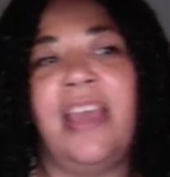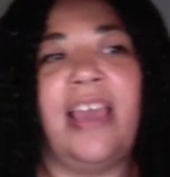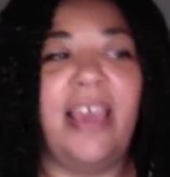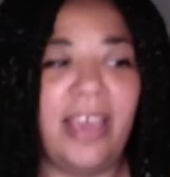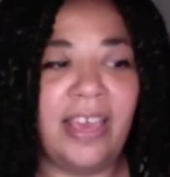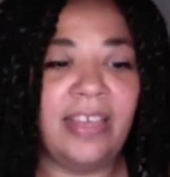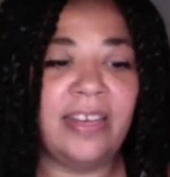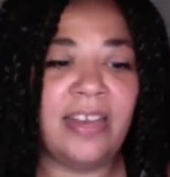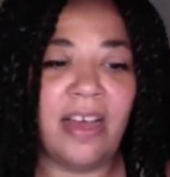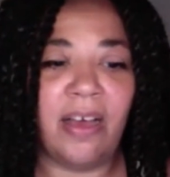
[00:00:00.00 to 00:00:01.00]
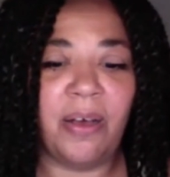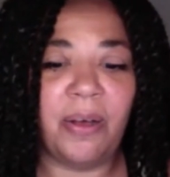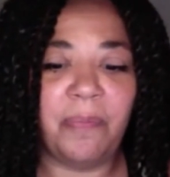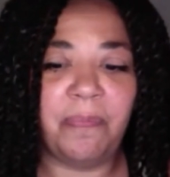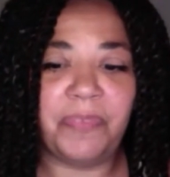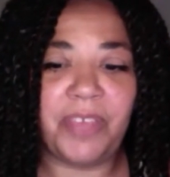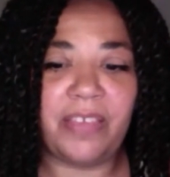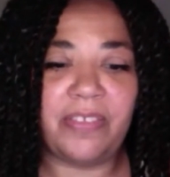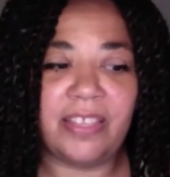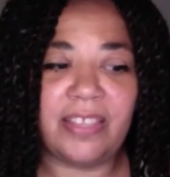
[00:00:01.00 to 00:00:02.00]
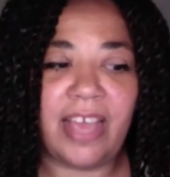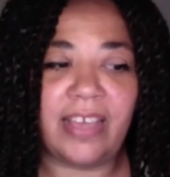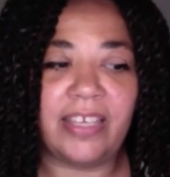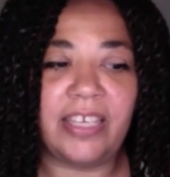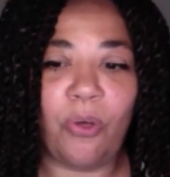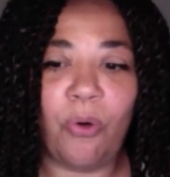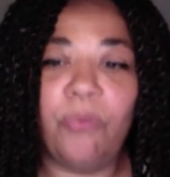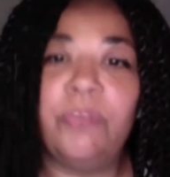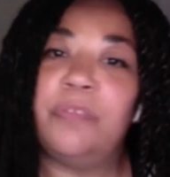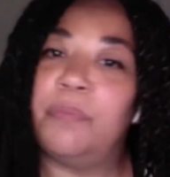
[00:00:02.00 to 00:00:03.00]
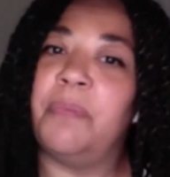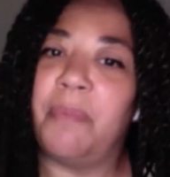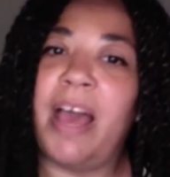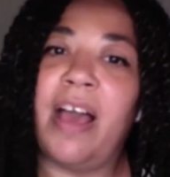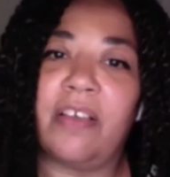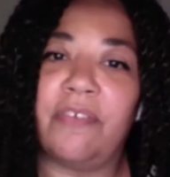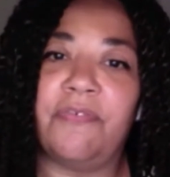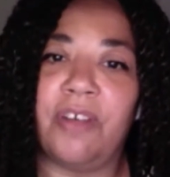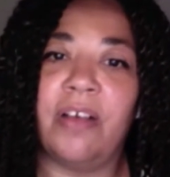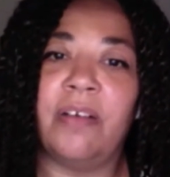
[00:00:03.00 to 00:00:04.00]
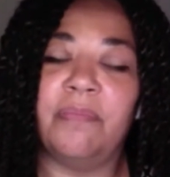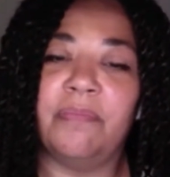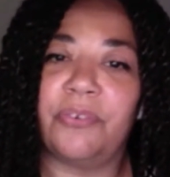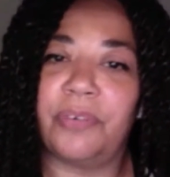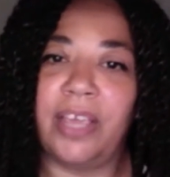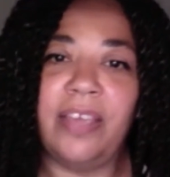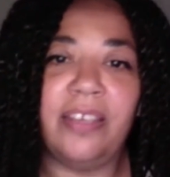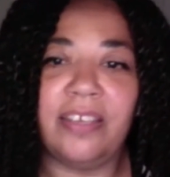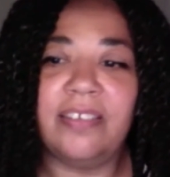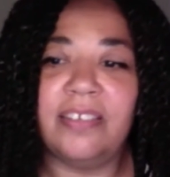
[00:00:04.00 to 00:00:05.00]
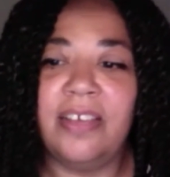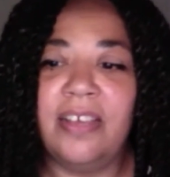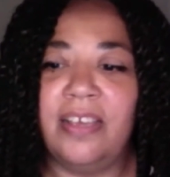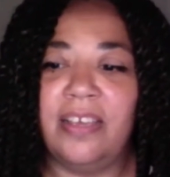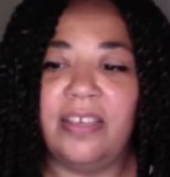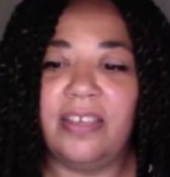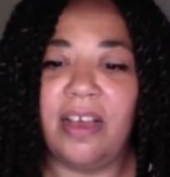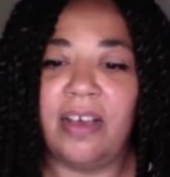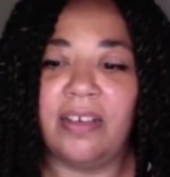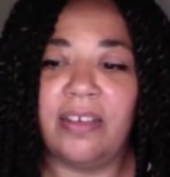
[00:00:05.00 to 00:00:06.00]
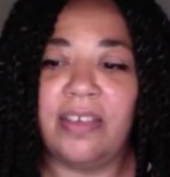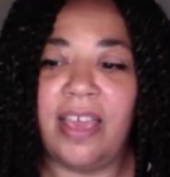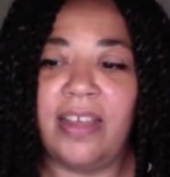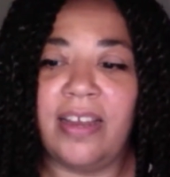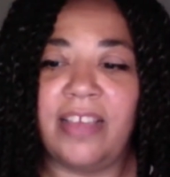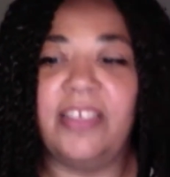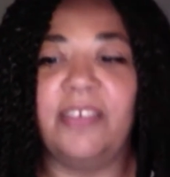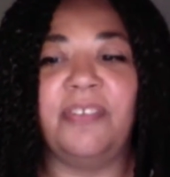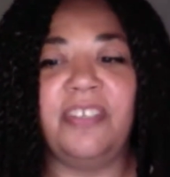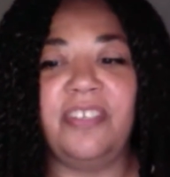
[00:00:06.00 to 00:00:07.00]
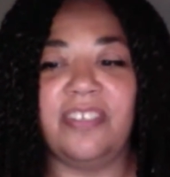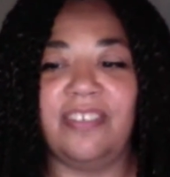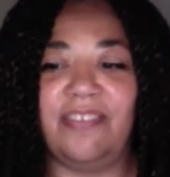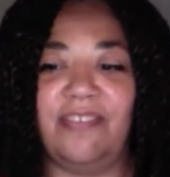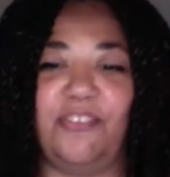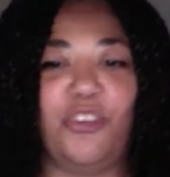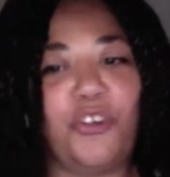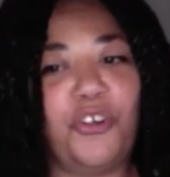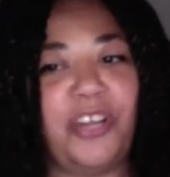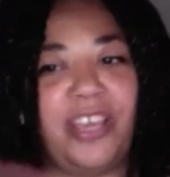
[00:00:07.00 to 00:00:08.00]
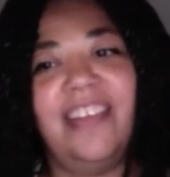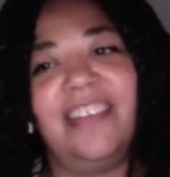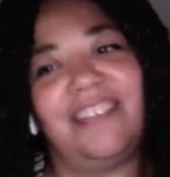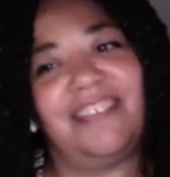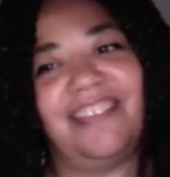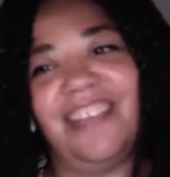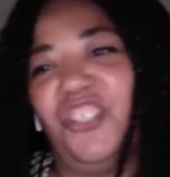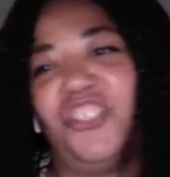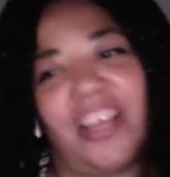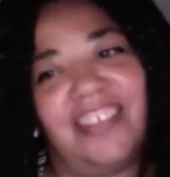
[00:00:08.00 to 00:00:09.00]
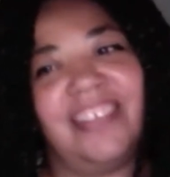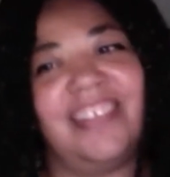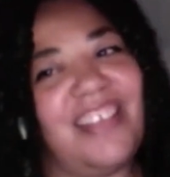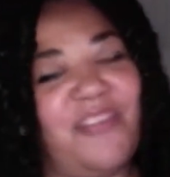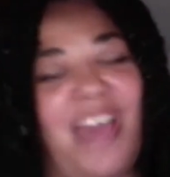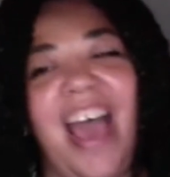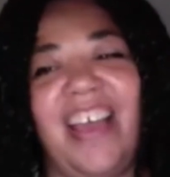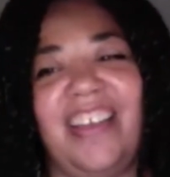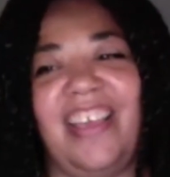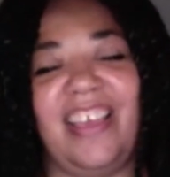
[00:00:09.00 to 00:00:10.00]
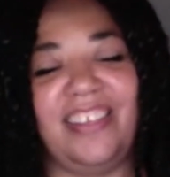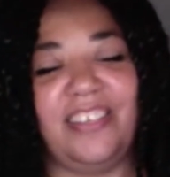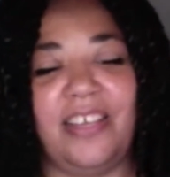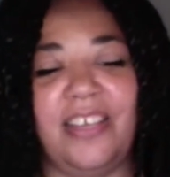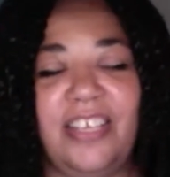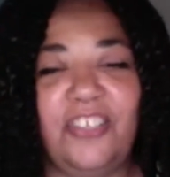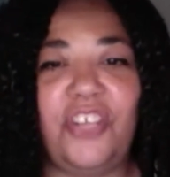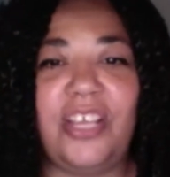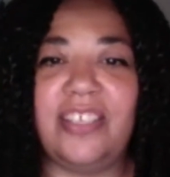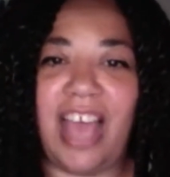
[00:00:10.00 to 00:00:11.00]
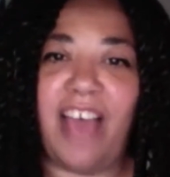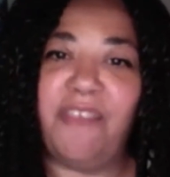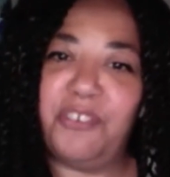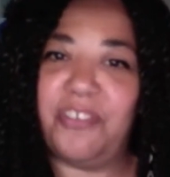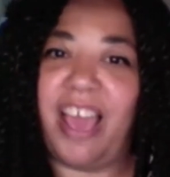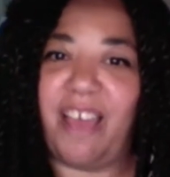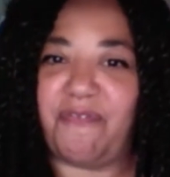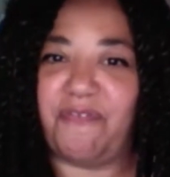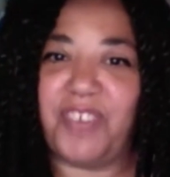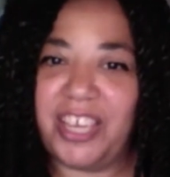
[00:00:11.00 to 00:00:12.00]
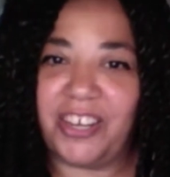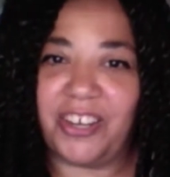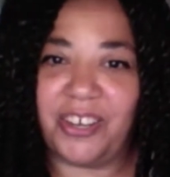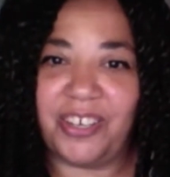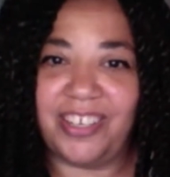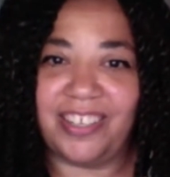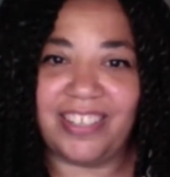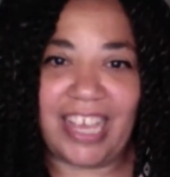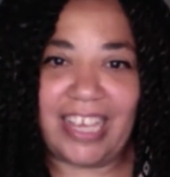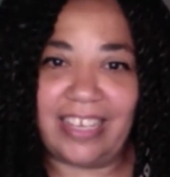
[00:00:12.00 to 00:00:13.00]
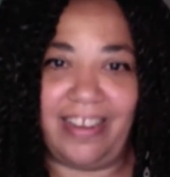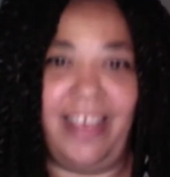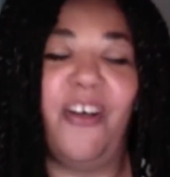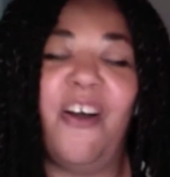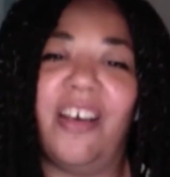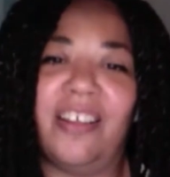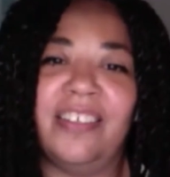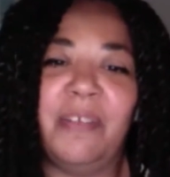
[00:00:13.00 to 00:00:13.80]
And I think that holds people back from creating. And I think we need to adjust that, and chase after that fear and take it head on,